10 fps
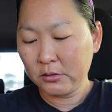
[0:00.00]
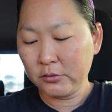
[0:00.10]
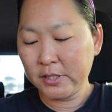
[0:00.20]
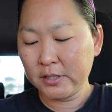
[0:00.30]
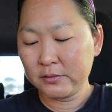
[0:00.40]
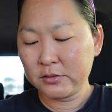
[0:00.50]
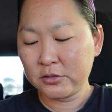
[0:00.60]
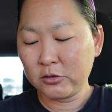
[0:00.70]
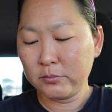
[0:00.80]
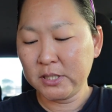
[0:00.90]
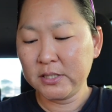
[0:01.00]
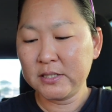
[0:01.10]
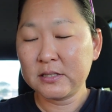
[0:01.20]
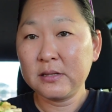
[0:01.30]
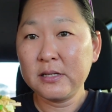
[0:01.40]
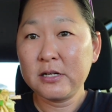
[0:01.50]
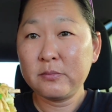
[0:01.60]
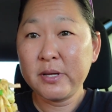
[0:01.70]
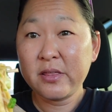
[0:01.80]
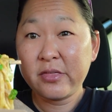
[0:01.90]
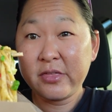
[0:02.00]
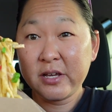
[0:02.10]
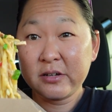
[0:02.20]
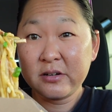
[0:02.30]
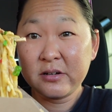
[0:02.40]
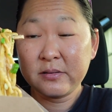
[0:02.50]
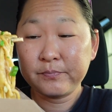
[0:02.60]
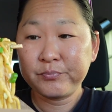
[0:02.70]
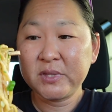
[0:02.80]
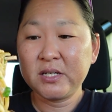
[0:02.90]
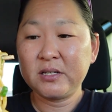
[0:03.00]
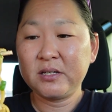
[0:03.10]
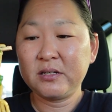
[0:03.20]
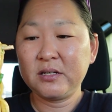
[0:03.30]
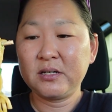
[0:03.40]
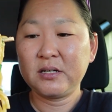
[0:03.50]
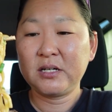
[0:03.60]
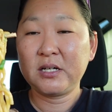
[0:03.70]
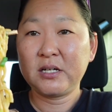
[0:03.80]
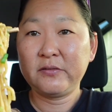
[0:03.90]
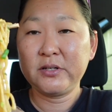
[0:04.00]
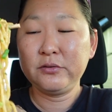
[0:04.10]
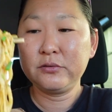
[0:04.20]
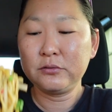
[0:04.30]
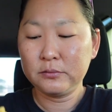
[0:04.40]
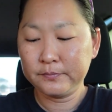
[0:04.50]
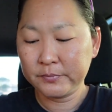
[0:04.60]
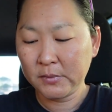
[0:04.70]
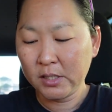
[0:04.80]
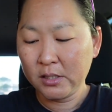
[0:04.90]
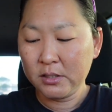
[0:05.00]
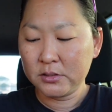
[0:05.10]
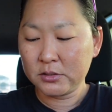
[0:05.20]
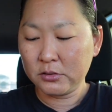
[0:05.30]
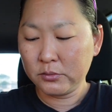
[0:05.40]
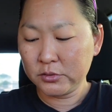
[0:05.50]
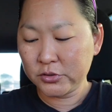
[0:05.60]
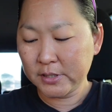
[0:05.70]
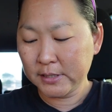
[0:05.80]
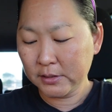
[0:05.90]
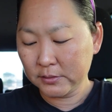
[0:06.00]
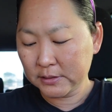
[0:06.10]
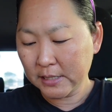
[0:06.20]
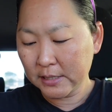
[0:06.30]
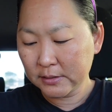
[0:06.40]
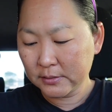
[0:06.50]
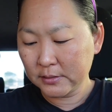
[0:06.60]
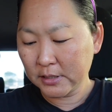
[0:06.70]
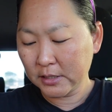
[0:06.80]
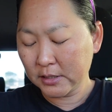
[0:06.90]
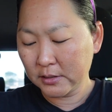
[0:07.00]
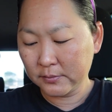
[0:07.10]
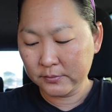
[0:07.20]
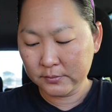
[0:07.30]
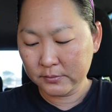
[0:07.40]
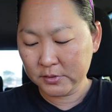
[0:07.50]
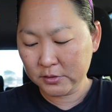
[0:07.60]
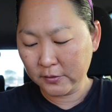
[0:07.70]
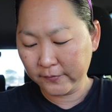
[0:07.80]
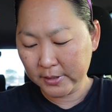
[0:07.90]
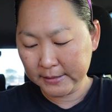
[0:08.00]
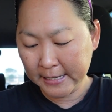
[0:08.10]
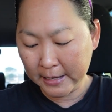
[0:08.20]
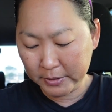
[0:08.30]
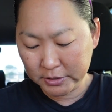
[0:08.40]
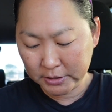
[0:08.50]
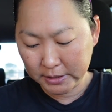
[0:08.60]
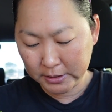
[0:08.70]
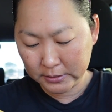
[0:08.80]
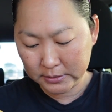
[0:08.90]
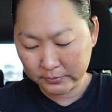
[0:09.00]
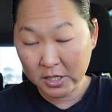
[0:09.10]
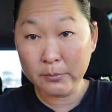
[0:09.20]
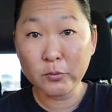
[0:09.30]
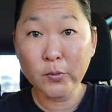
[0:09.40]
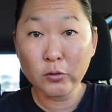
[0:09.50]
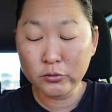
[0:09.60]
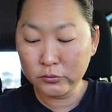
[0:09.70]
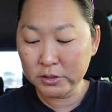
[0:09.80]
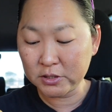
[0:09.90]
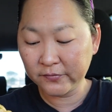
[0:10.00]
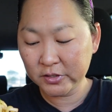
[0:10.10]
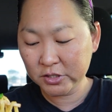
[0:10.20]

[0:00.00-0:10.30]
Okinawan soba is a little bit thicker of a noodle, so we'll try it out. It's got stir-fried cabbage in it, some kamuboku, which is fish